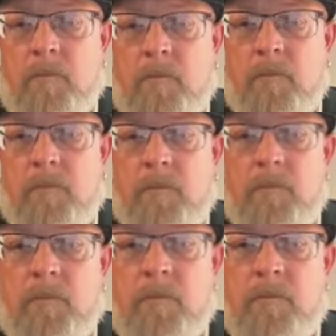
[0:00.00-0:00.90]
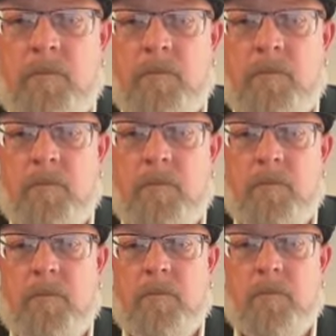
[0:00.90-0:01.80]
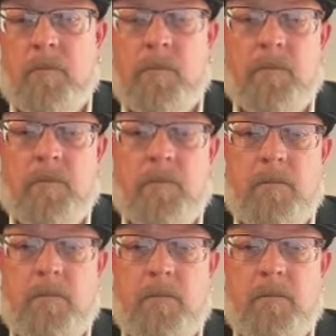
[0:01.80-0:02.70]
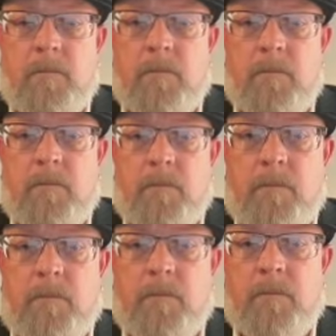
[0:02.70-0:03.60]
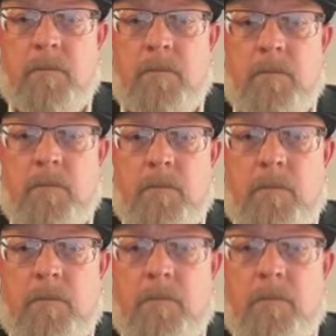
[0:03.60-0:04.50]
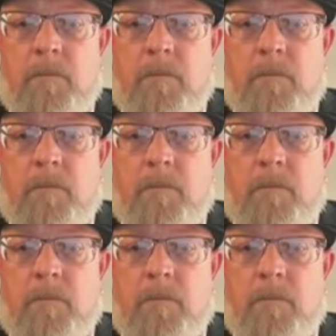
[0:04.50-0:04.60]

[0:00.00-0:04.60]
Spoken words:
[no speech]